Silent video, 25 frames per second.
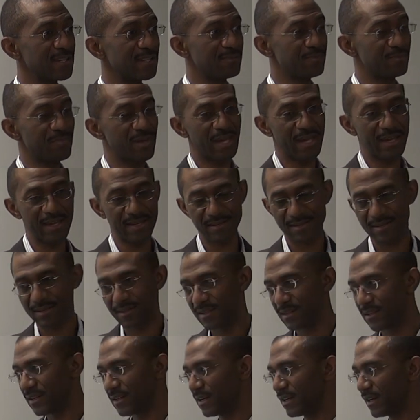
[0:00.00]
impact
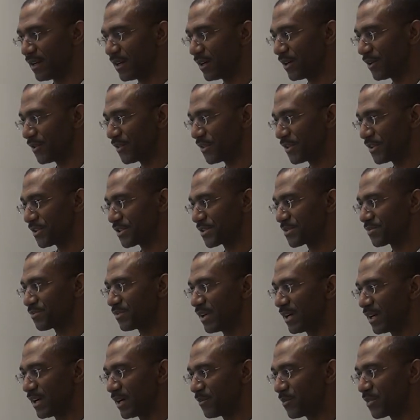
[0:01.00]
on this
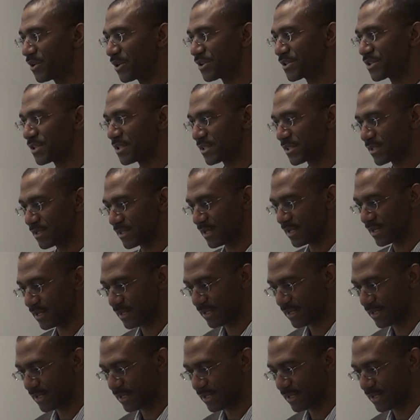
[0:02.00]
person's